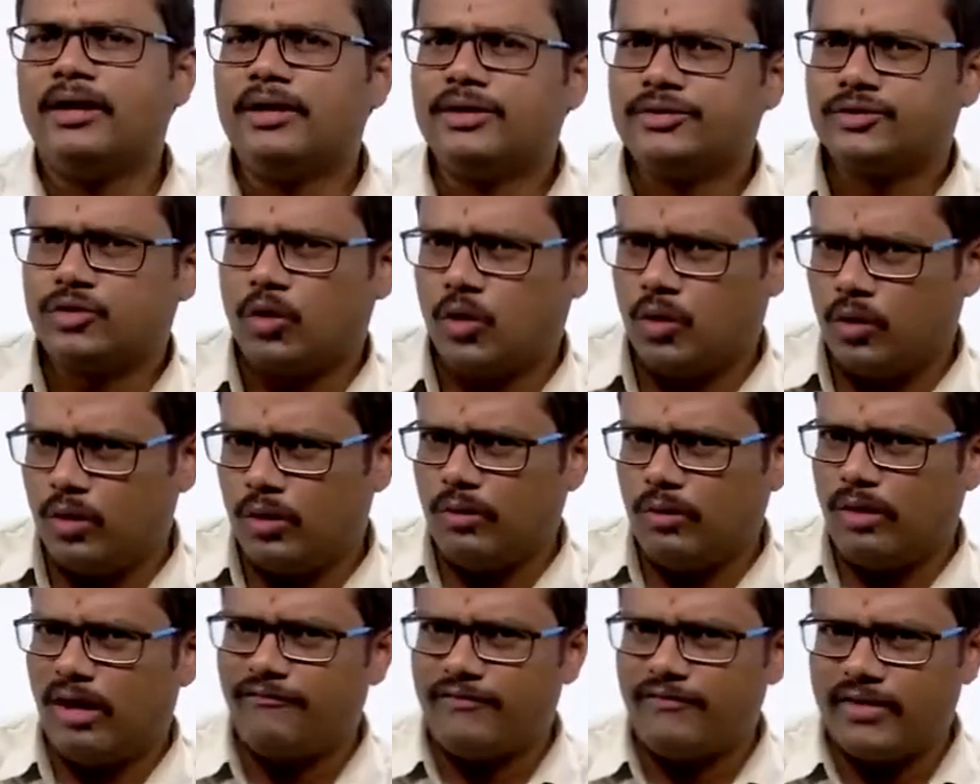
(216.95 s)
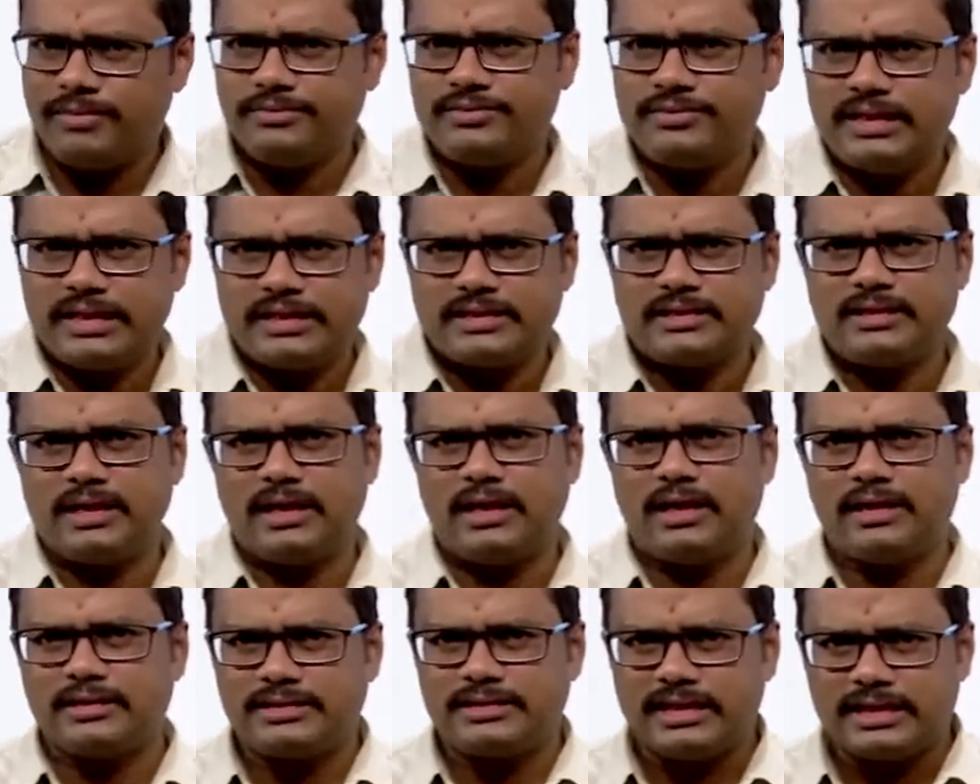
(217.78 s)
So from
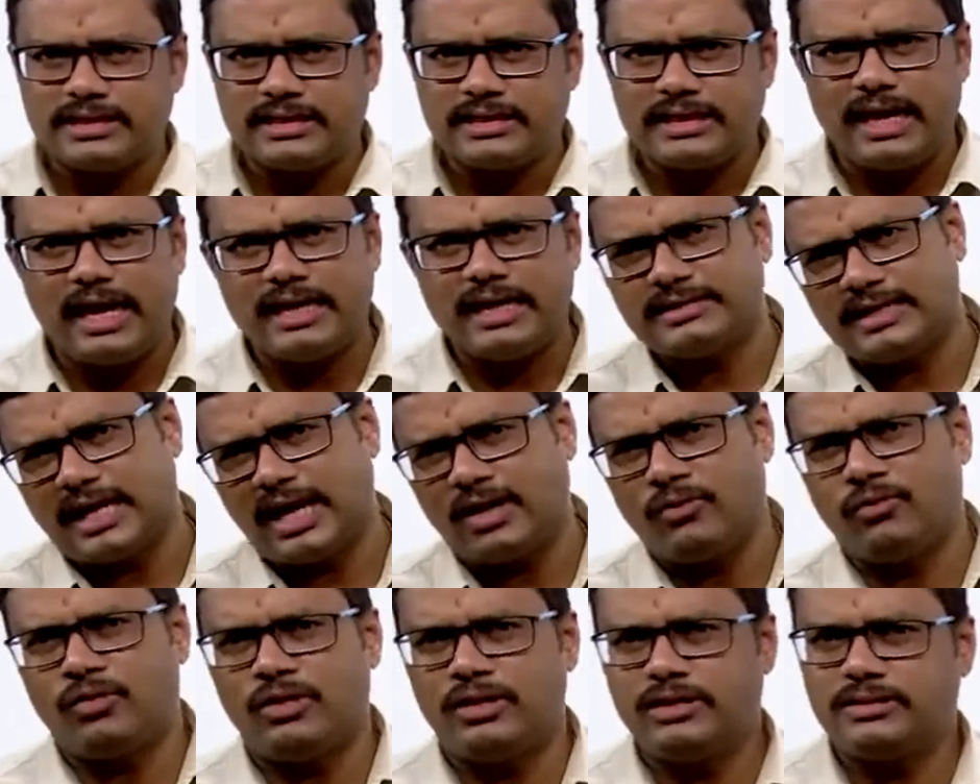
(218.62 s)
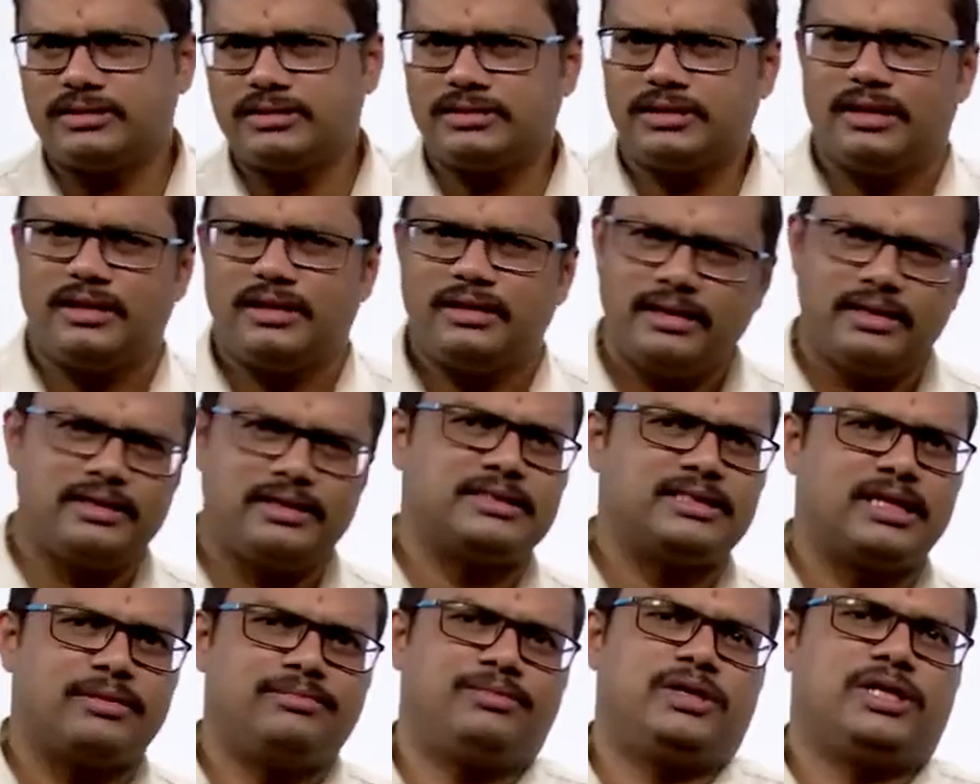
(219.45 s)
6th class onwards, the
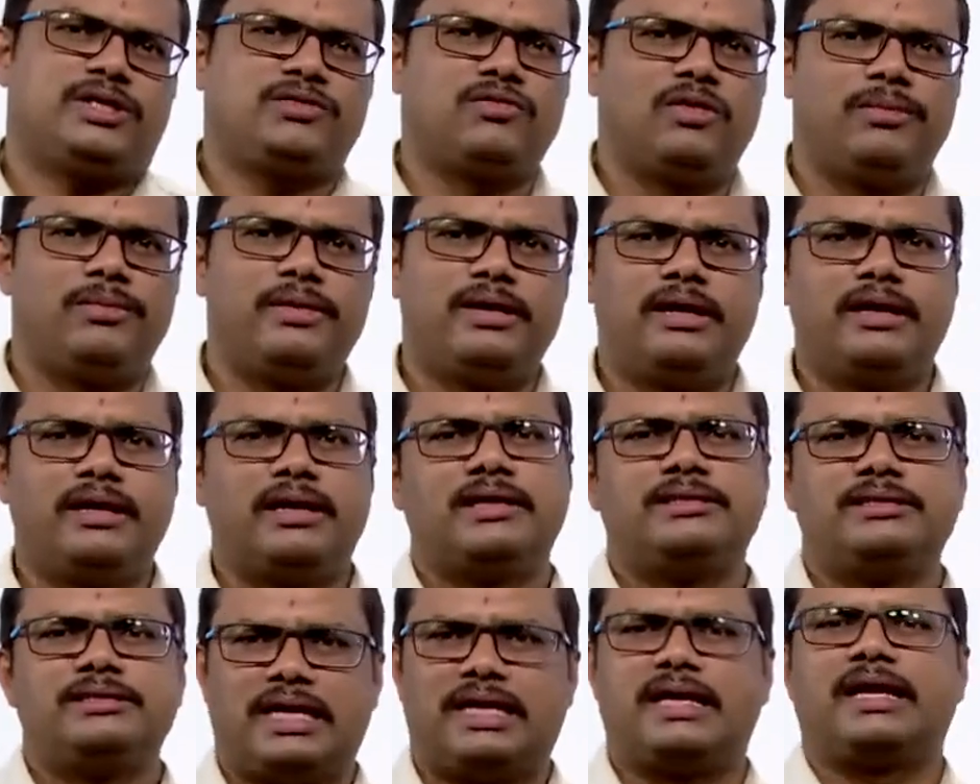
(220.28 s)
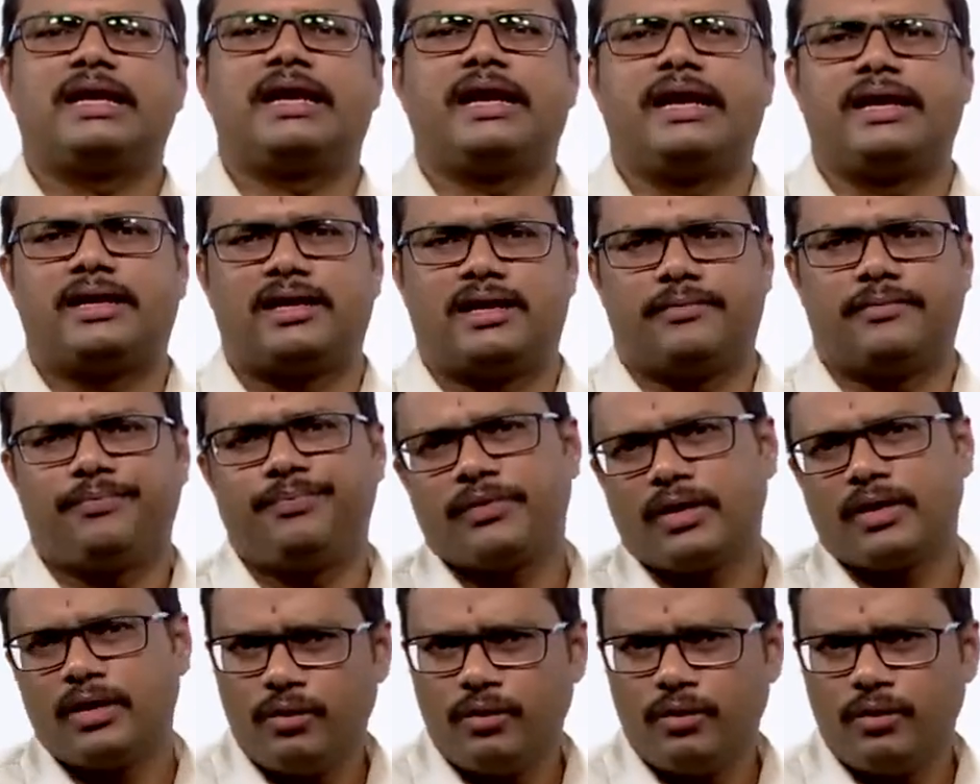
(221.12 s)
subjects will be little segregated.